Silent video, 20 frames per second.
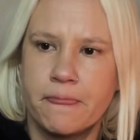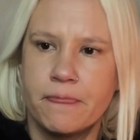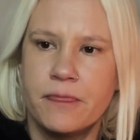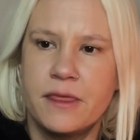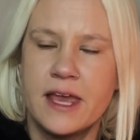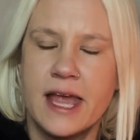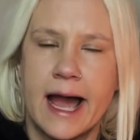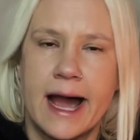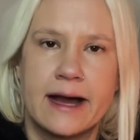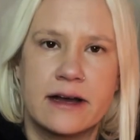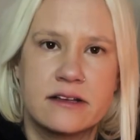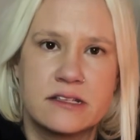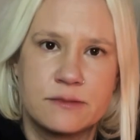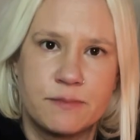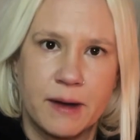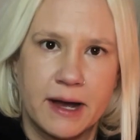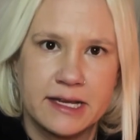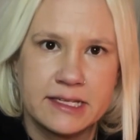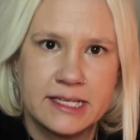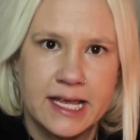the
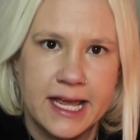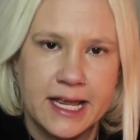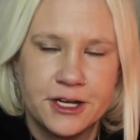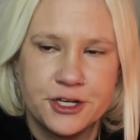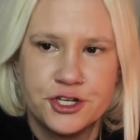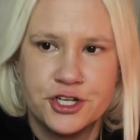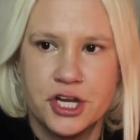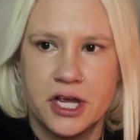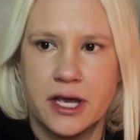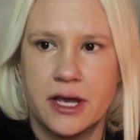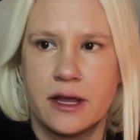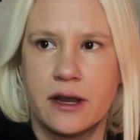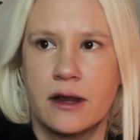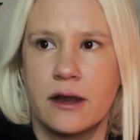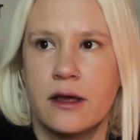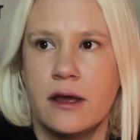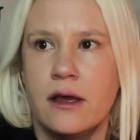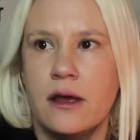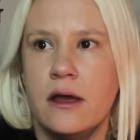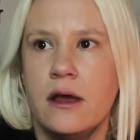
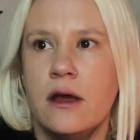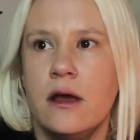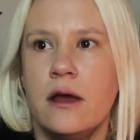expectation.